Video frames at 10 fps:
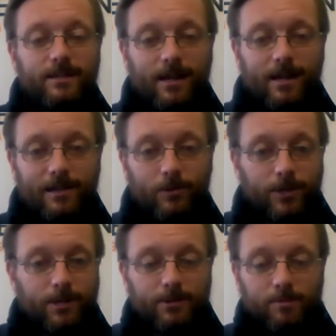
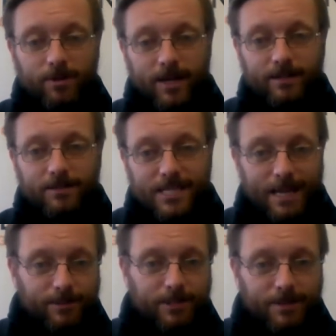learned about their products,
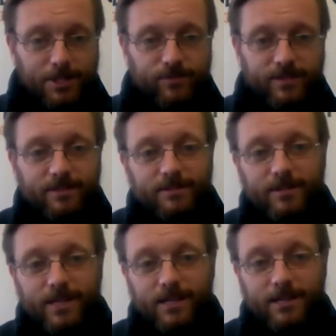sampled a bunch of it,
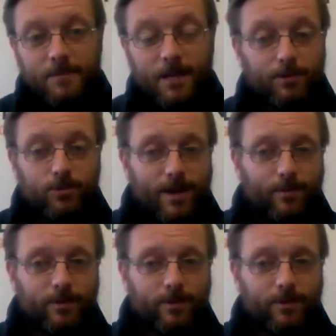and it was great.